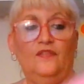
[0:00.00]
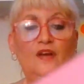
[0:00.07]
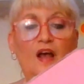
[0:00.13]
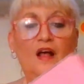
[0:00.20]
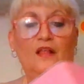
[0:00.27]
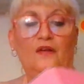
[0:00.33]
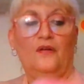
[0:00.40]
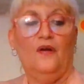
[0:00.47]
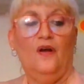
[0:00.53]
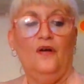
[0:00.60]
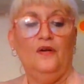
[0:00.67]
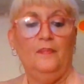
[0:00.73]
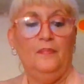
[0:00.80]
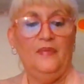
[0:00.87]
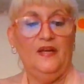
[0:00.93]
y'all are
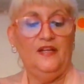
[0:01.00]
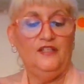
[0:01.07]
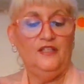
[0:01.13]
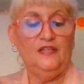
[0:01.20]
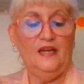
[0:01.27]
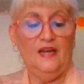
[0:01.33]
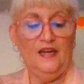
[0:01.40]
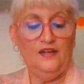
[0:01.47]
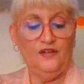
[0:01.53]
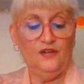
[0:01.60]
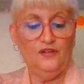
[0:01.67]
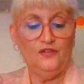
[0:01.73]
on a budget and you